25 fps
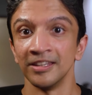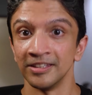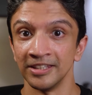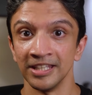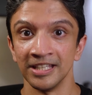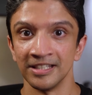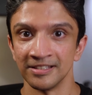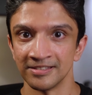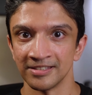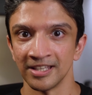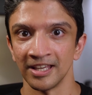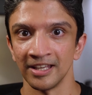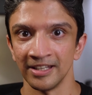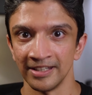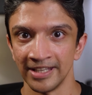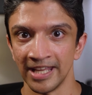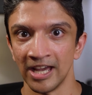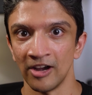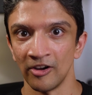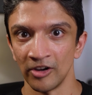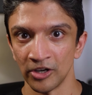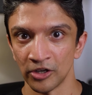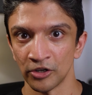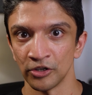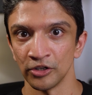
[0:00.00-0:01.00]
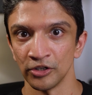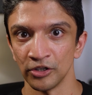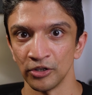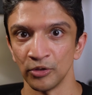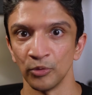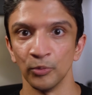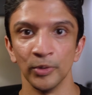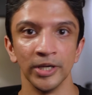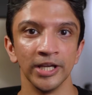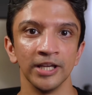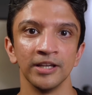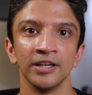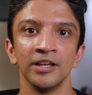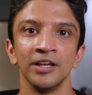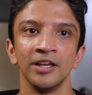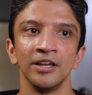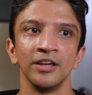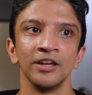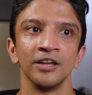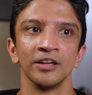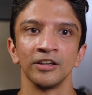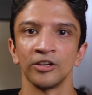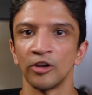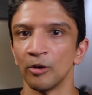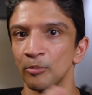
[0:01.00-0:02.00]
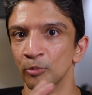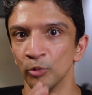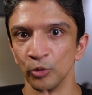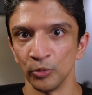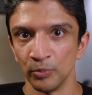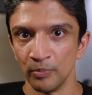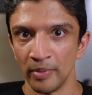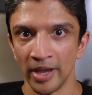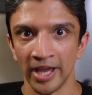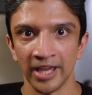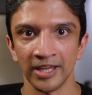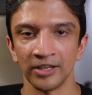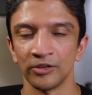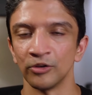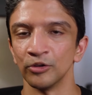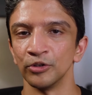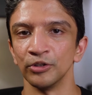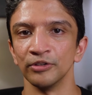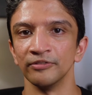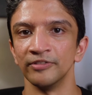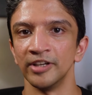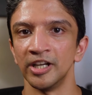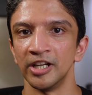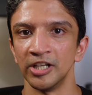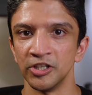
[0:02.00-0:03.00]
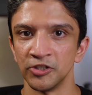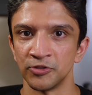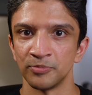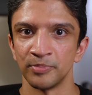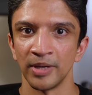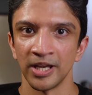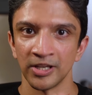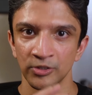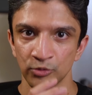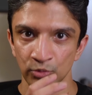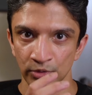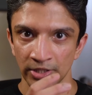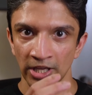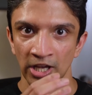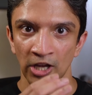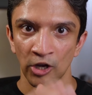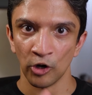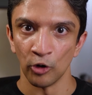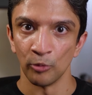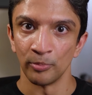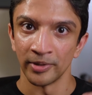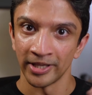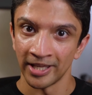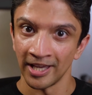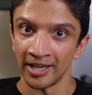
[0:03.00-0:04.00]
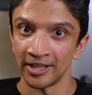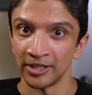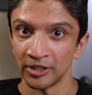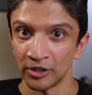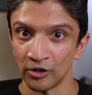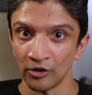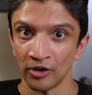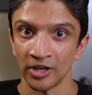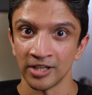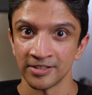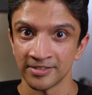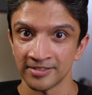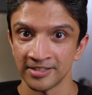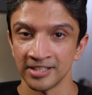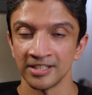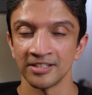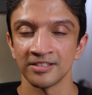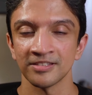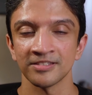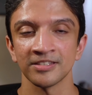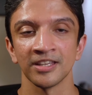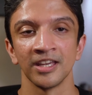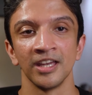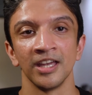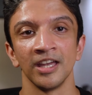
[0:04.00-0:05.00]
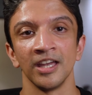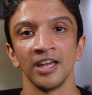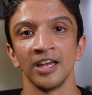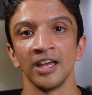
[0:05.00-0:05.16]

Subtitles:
things that now occur where Commonwealth Bank or your various banks will now help categorize things.